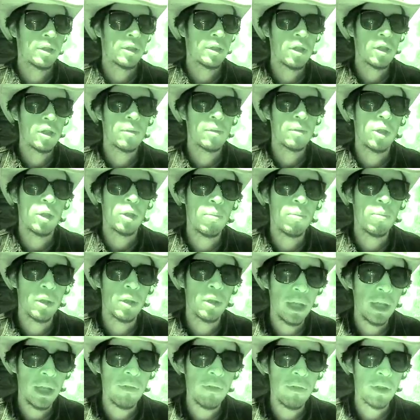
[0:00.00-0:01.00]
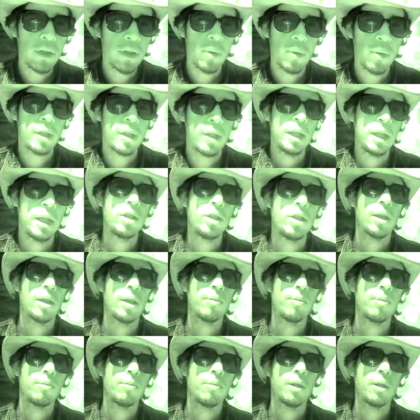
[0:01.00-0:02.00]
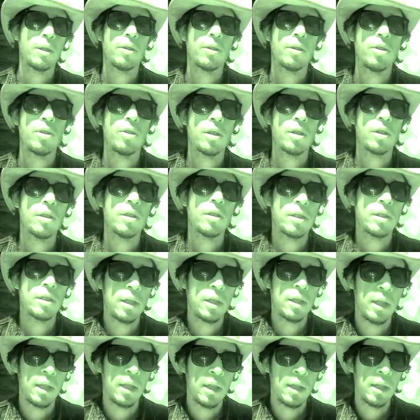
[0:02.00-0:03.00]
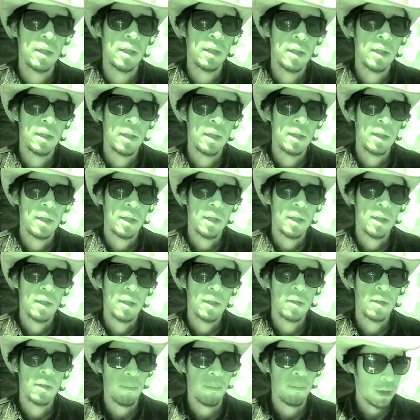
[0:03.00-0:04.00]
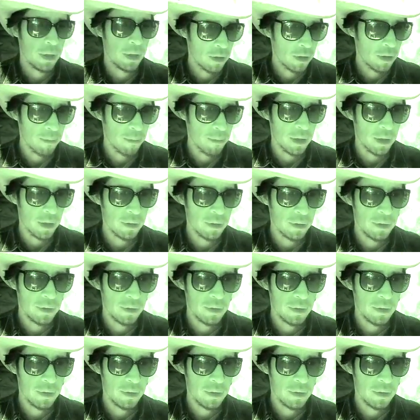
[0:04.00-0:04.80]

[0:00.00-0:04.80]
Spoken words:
You believe that there was Egypt because you can see the pyramids